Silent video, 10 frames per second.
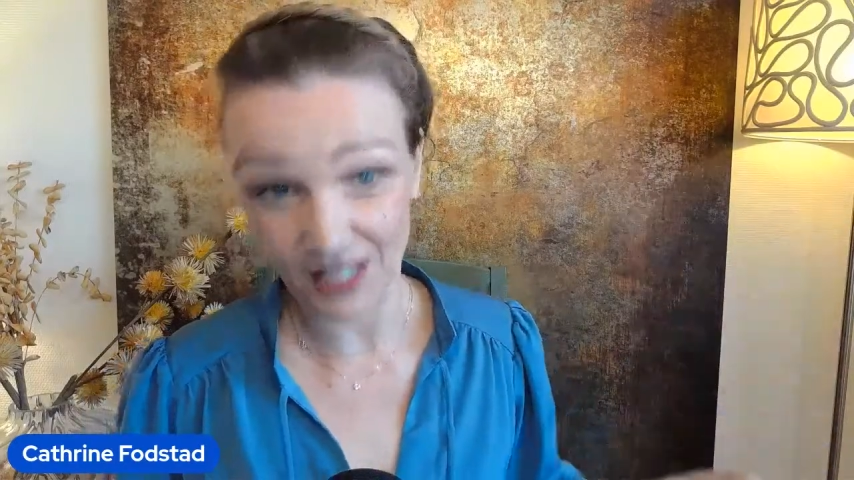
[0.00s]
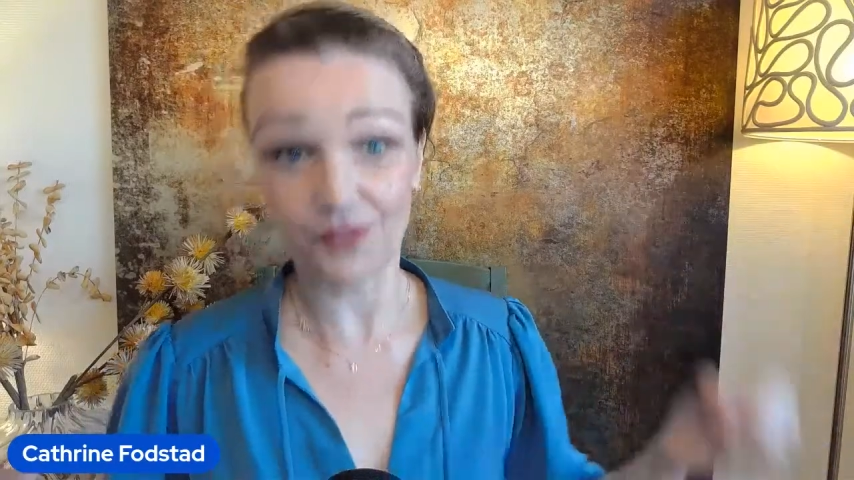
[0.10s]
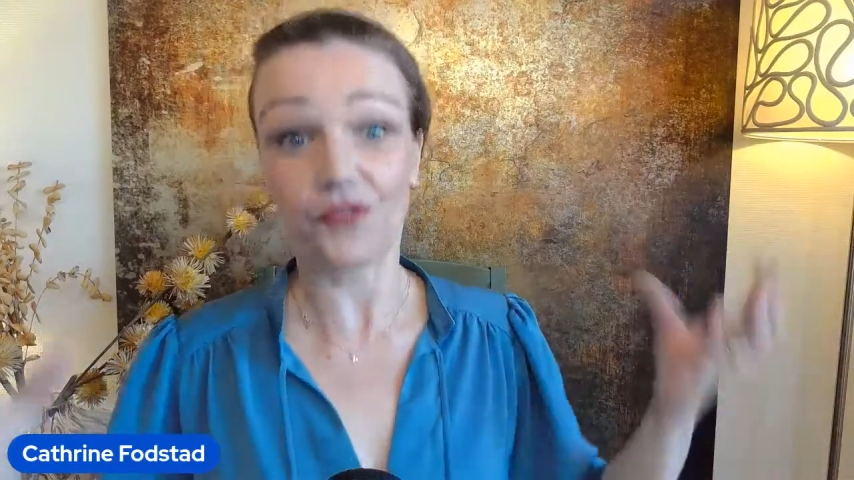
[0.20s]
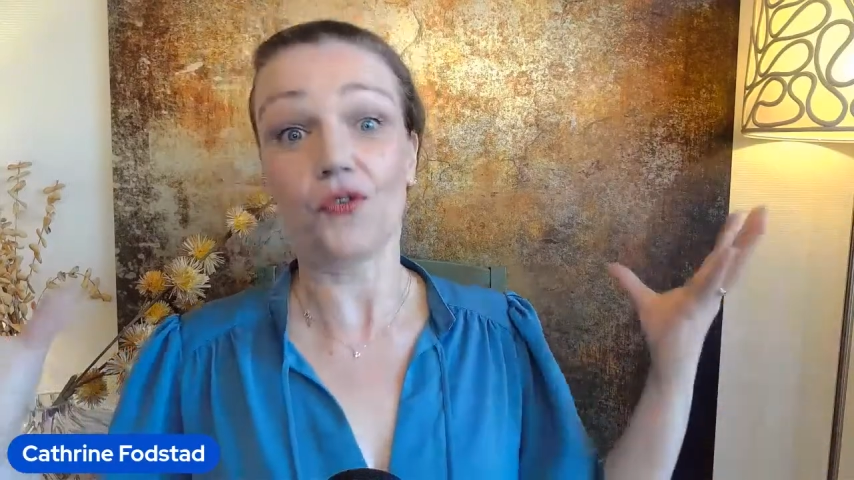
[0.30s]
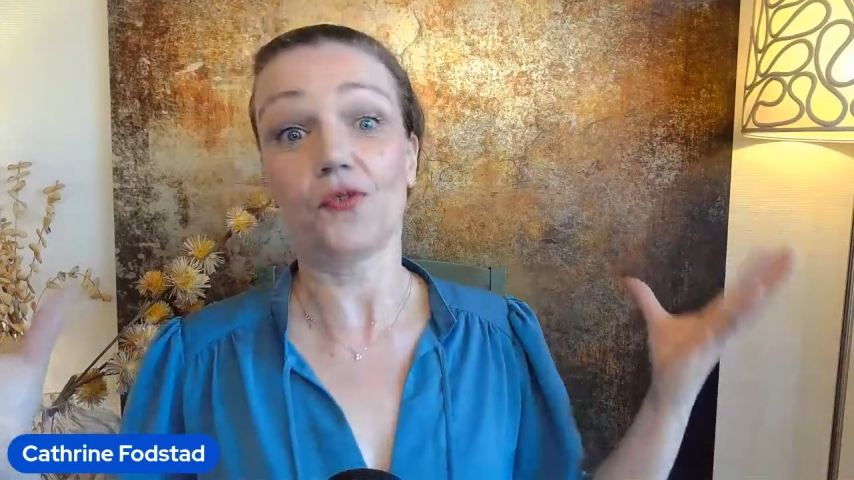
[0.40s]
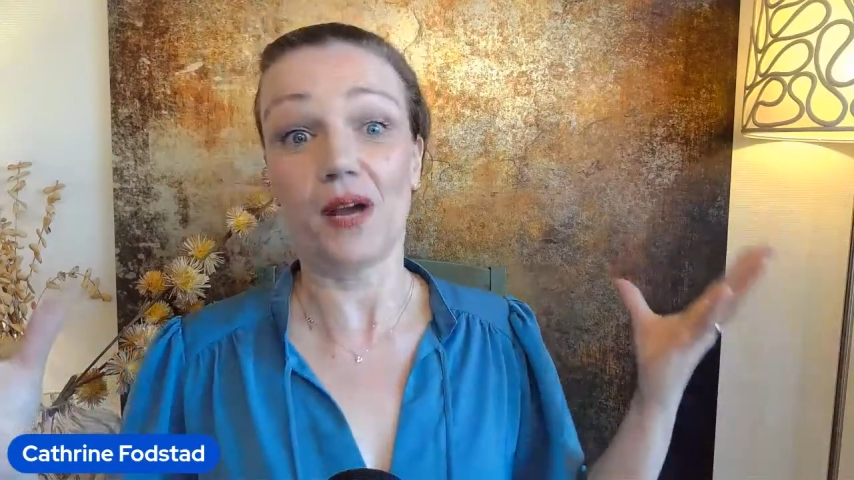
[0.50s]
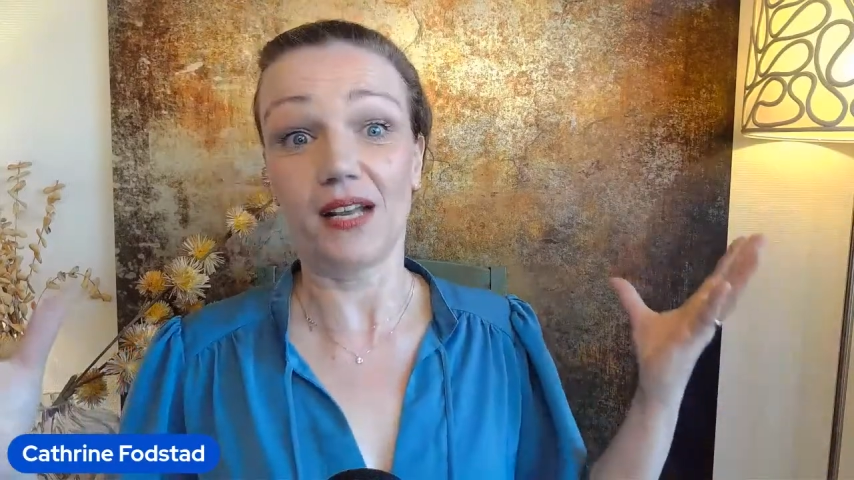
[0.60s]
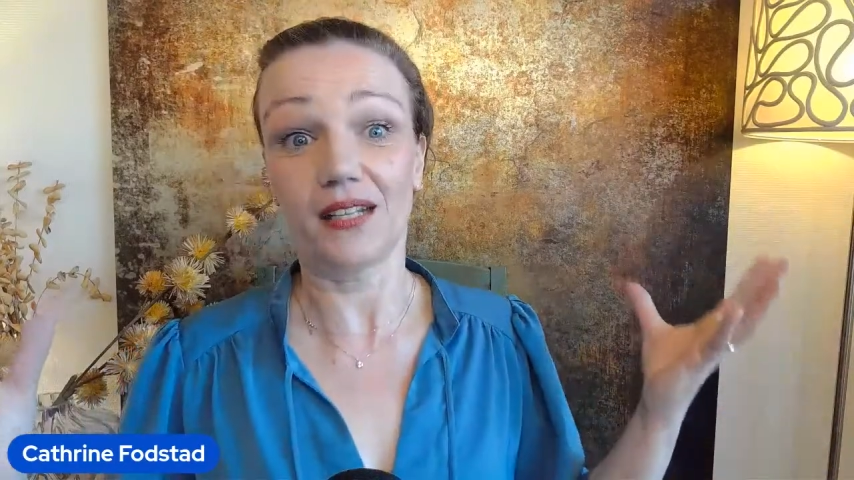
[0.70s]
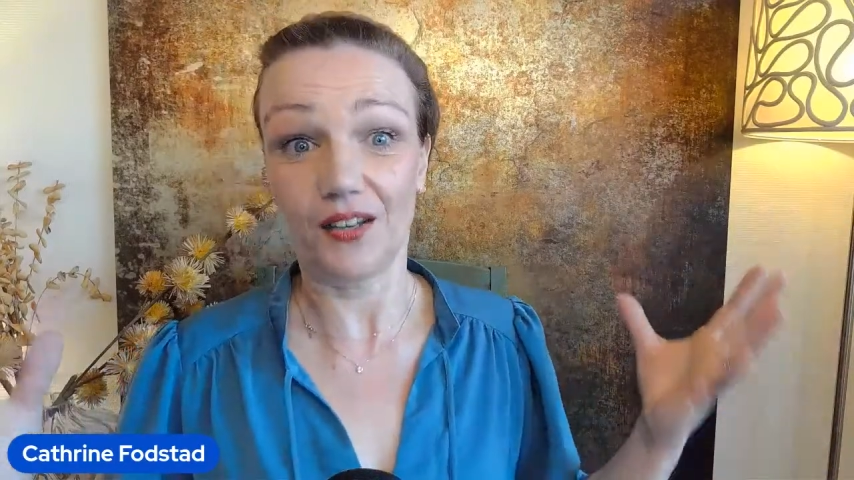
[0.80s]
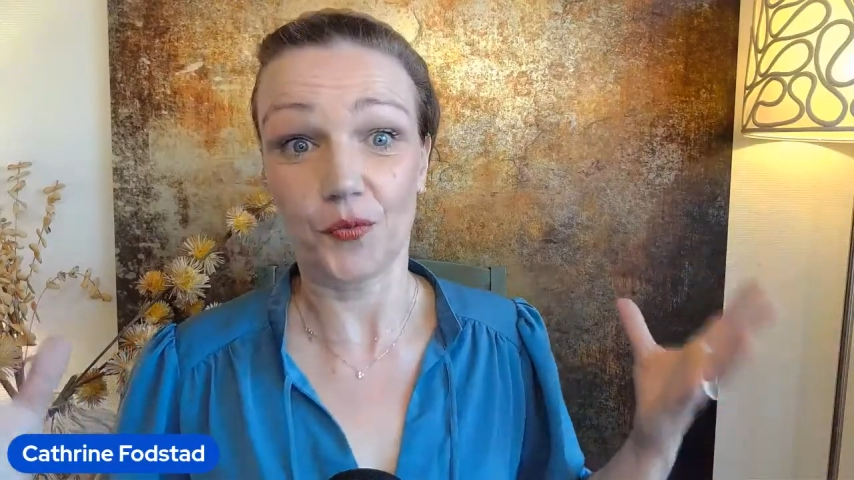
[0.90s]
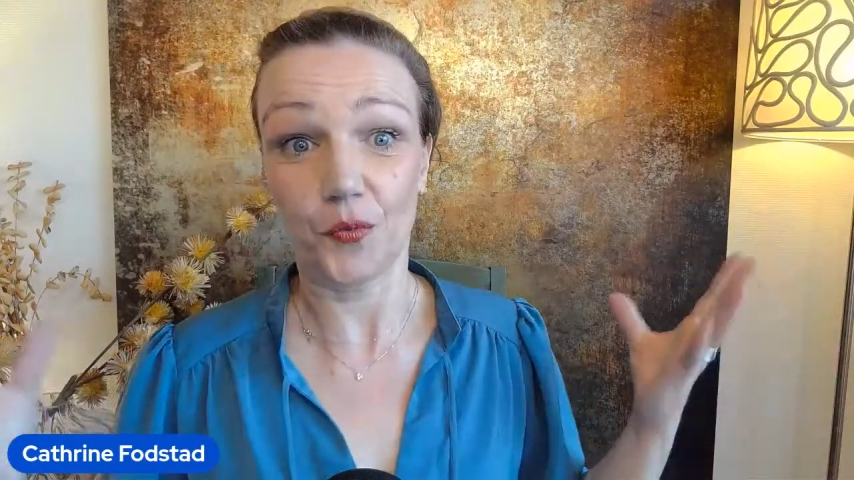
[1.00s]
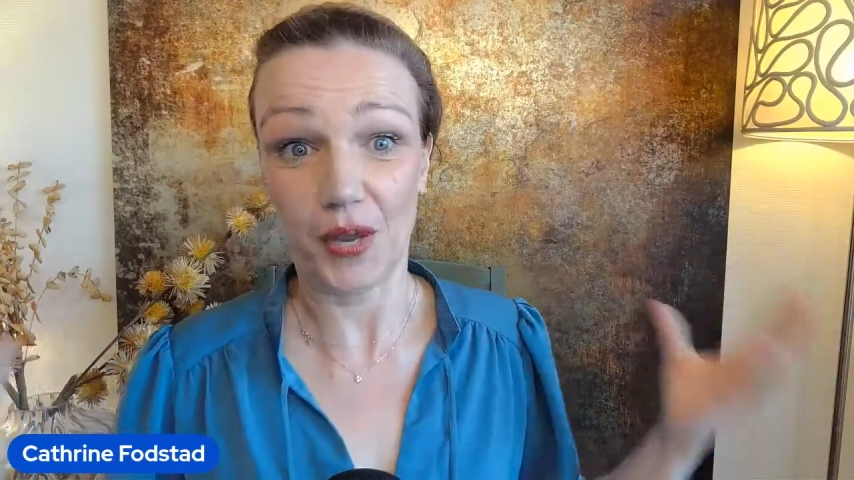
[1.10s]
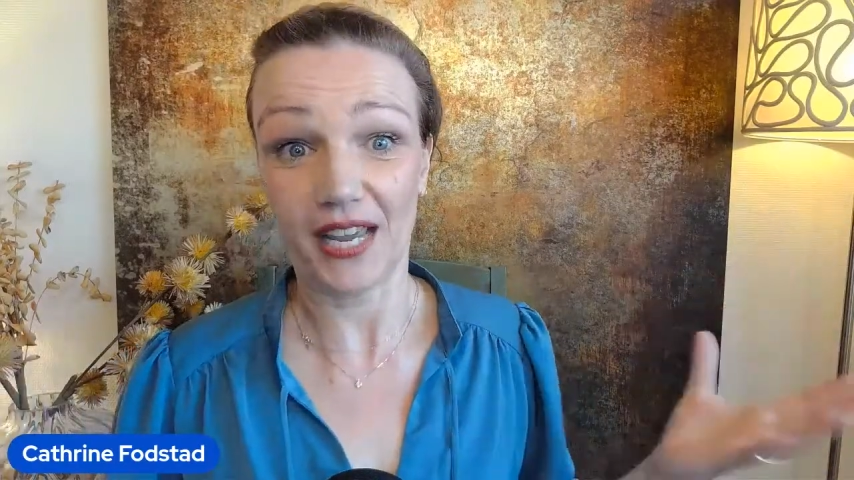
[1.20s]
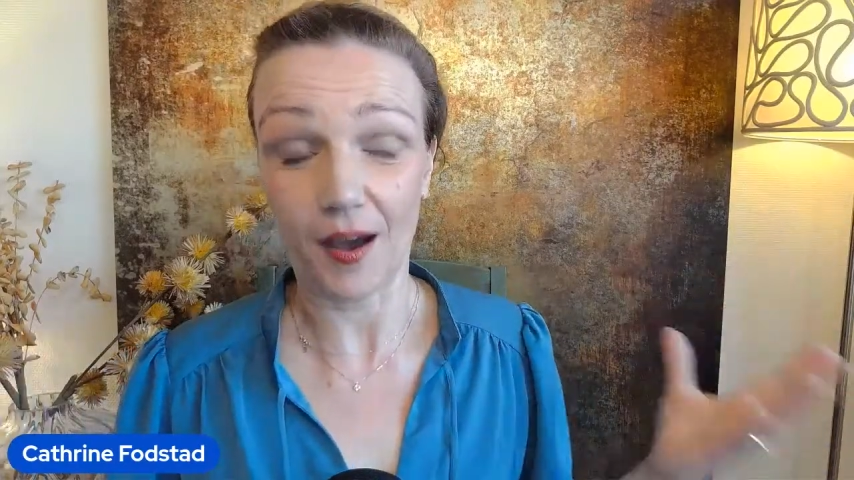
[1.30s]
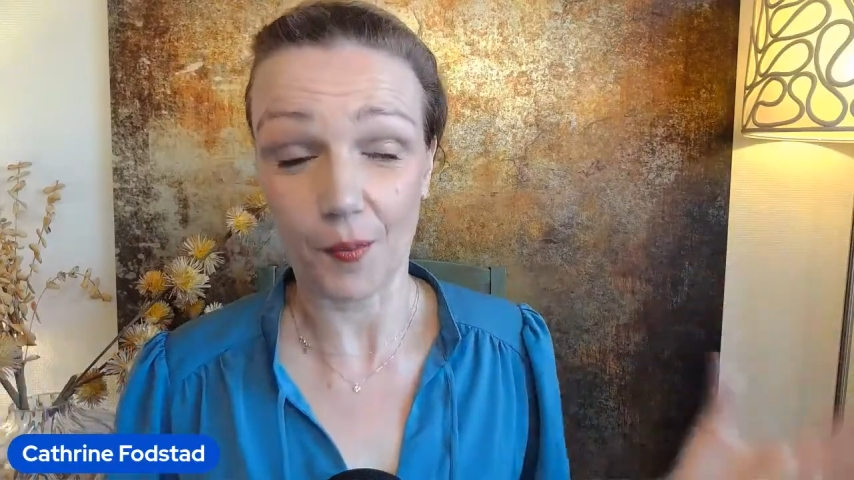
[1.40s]
that the foal might kind of
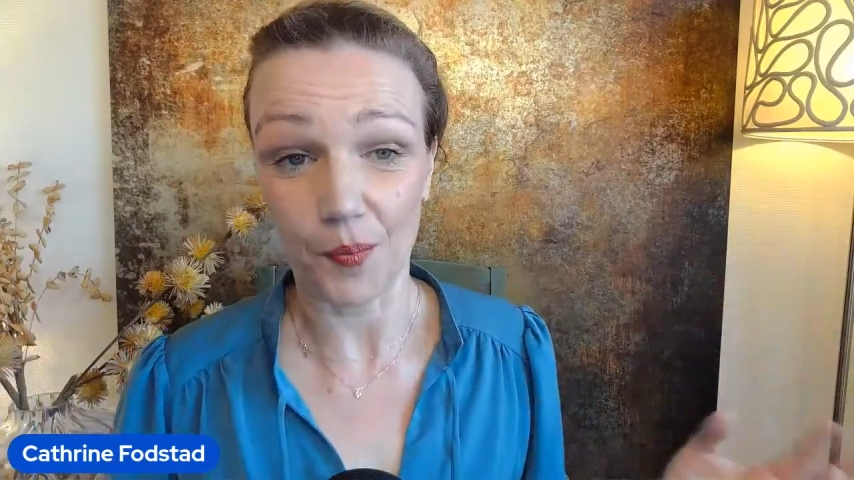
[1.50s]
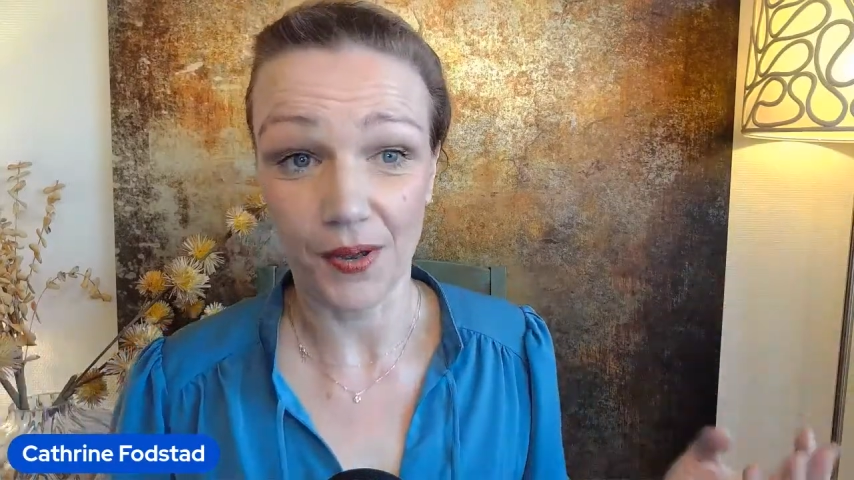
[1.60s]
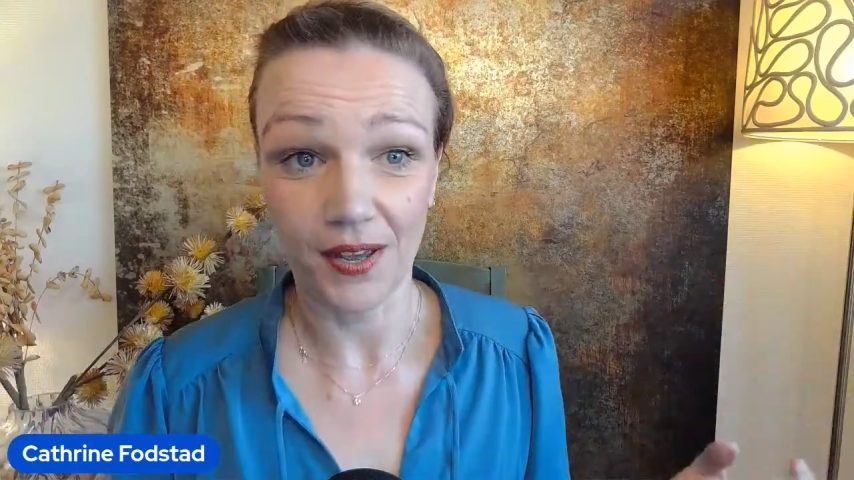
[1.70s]
wake up.